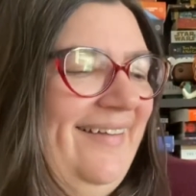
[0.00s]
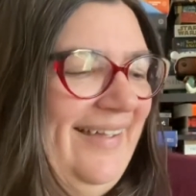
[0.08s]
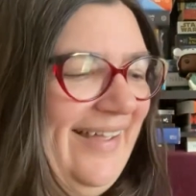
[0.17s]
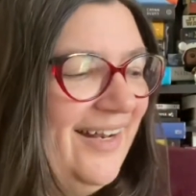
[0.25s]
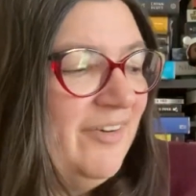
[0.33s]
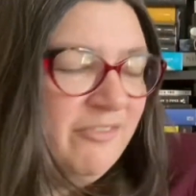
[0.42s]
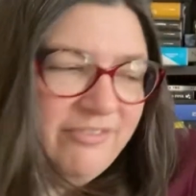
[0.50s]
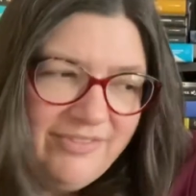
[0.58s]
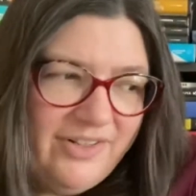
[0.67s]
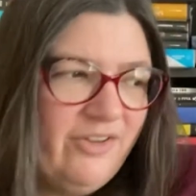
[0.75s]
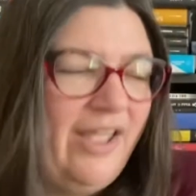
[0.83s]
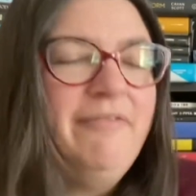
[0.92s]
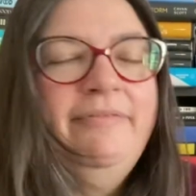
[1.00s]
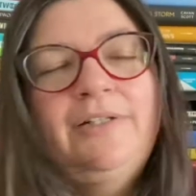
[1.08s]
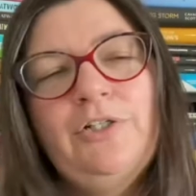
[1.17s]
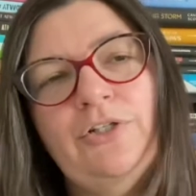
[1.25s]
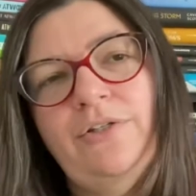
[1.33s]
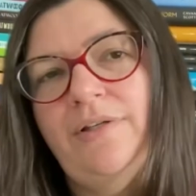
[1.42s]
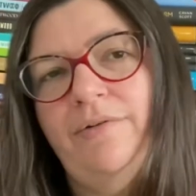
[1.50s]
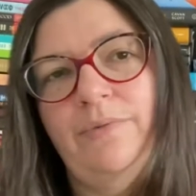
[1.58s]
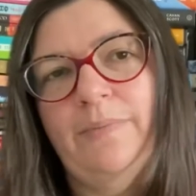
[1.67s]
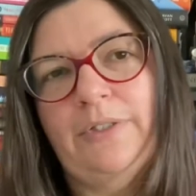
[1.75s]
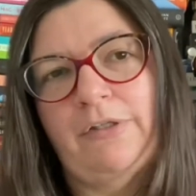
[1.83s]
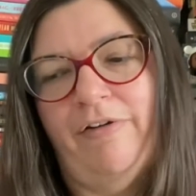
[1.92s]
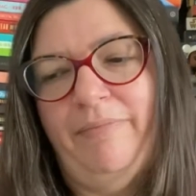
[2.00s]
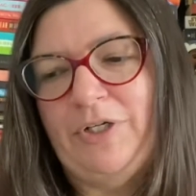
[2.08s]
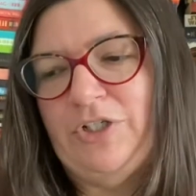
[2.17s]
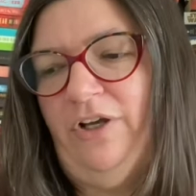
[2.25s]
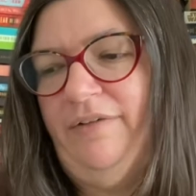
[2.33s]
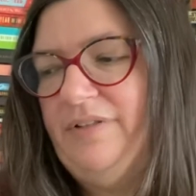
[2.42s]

And I've, you know, I finished several books off my shelf,